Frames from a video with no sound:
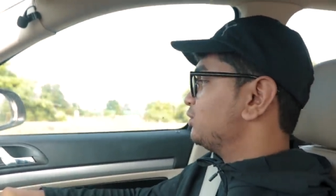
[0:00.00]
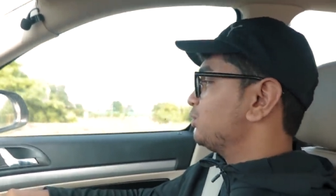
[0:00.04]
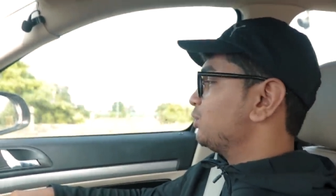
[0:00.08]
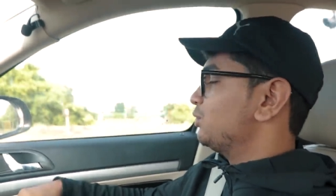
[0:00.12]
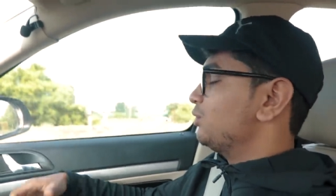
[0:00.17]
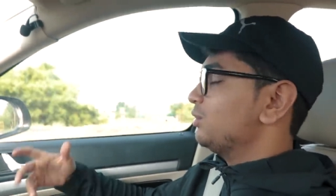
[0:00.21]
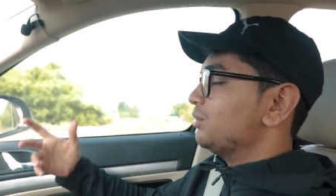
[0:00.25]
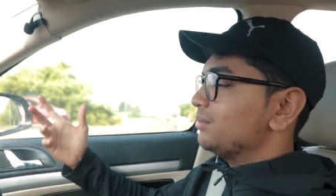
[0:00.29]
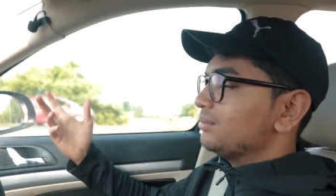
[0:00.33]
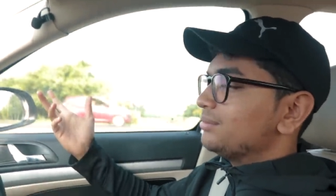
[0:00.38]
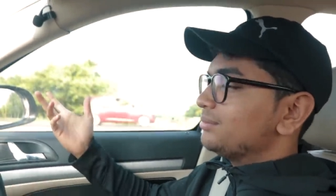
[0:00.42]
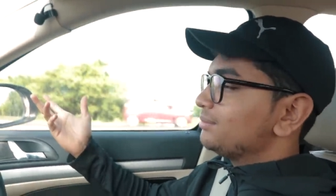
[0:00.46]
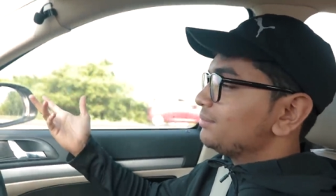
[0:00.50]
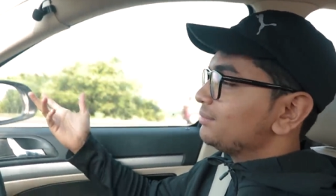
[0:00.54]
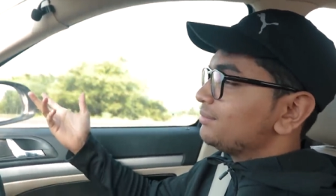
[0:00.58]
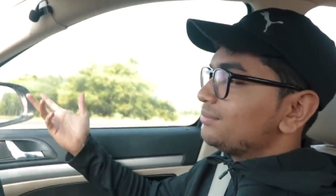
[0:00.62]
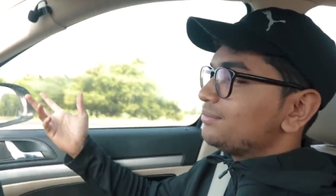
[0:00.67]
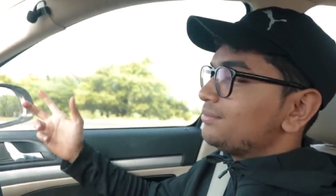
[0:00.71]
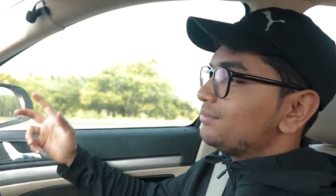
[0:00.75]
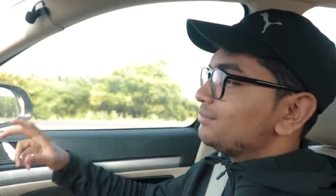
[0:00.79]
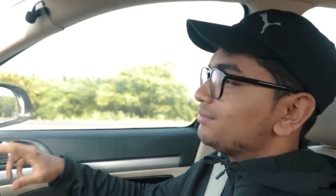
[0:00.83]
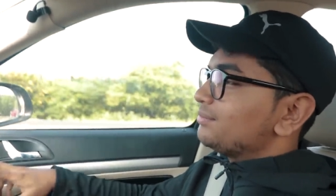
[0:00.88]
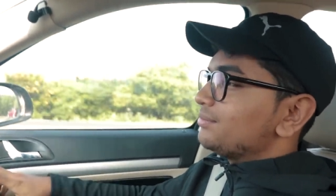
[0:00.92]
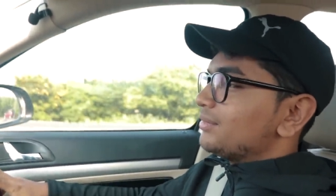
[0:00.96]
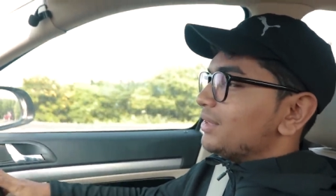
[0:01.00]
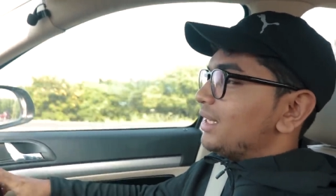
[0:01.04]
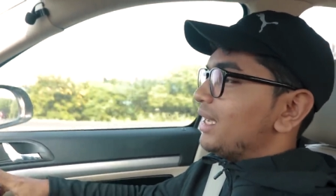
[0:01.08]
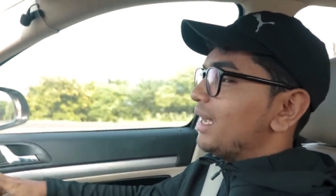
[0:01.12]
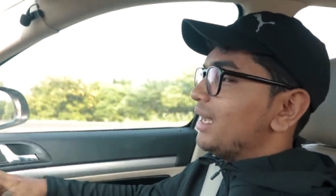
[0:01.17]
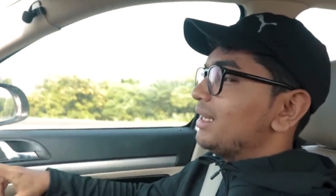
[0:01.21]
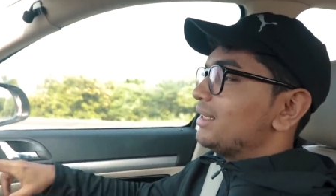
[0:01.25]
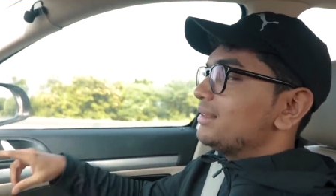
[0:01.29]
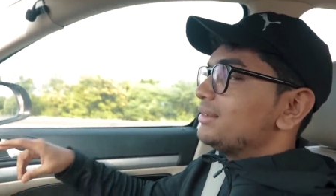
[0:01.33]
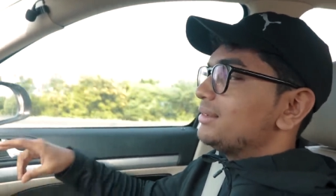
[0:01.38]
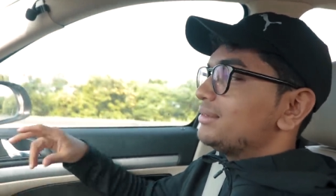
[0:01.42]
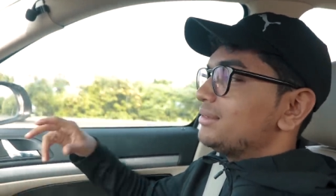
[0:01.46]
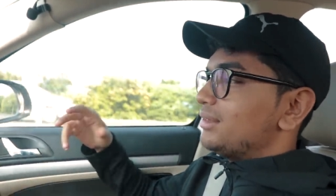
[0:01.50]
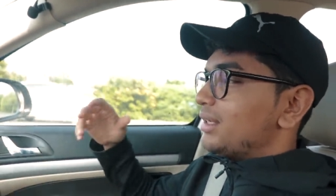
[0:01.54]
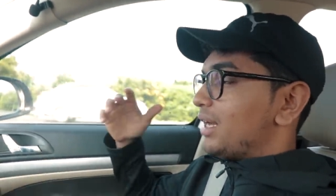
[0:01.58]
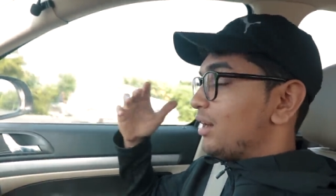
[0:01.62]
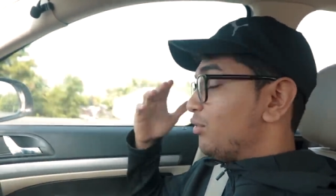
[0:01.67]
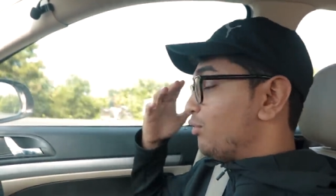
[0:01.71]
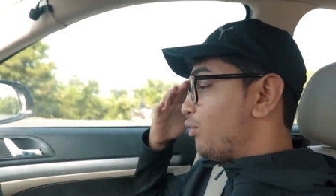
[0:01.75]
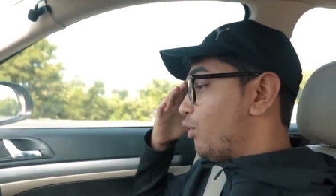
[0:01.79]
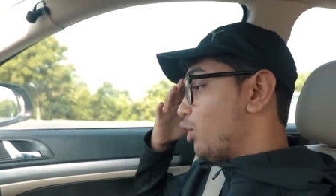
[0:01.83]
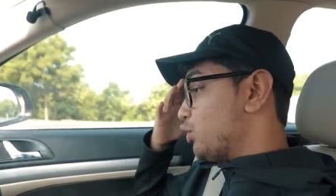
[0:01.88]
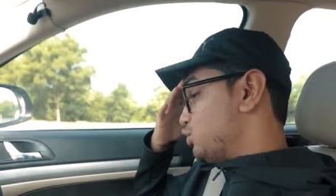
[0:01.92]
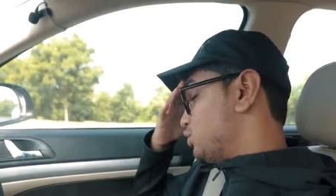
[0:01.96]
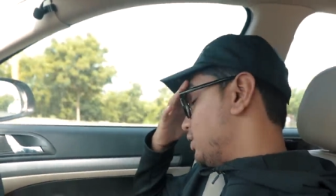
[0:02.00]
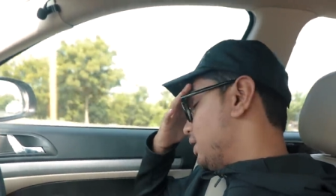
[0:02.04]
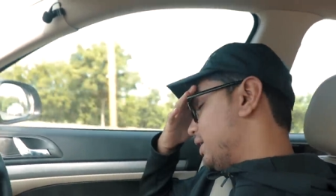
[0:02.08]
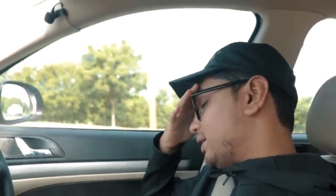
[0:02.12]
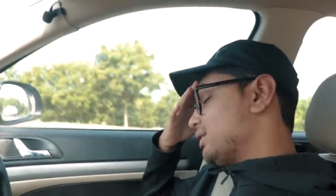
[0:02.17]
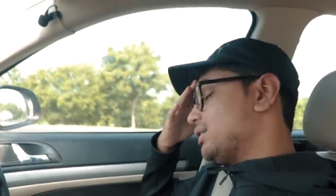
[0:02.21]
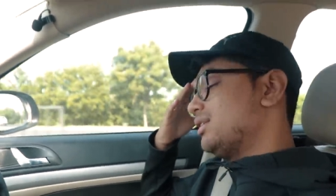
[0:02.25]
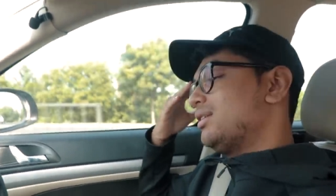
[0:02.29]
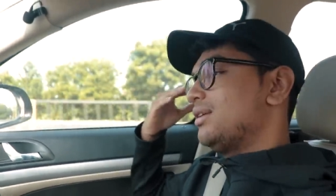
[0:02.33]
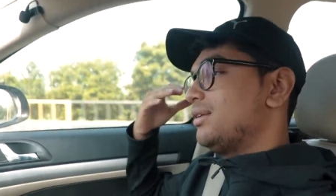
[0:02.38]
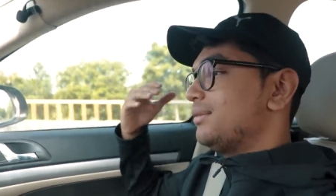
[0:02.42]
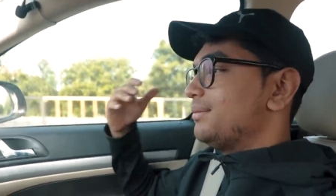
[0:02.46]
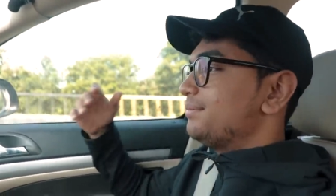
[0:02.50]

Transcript: So yeah, unfortunate.